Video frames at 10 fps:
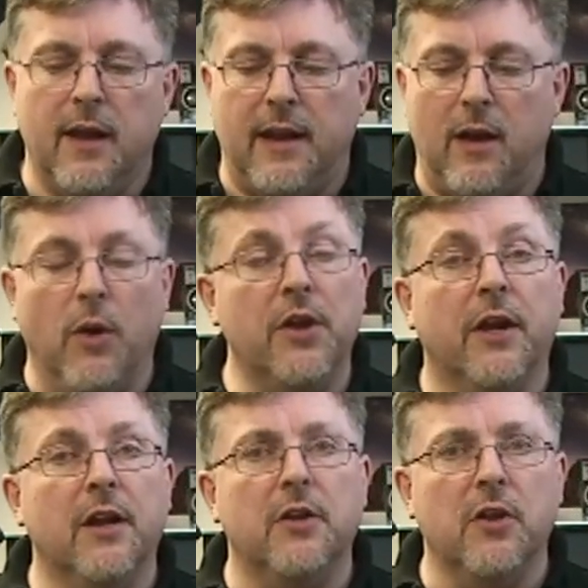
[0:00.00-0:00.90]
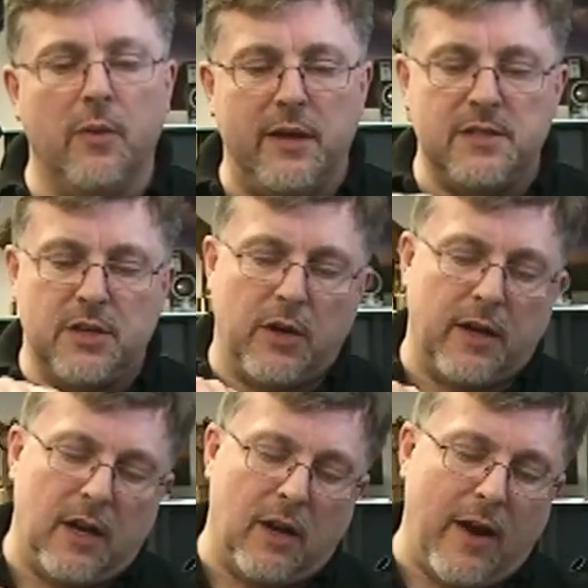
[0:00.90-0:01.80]
Now what you're going to do is you're
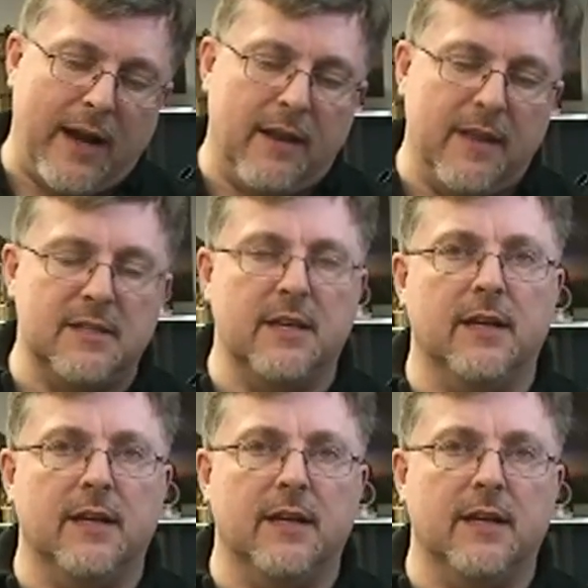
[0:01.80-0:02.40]
going to line this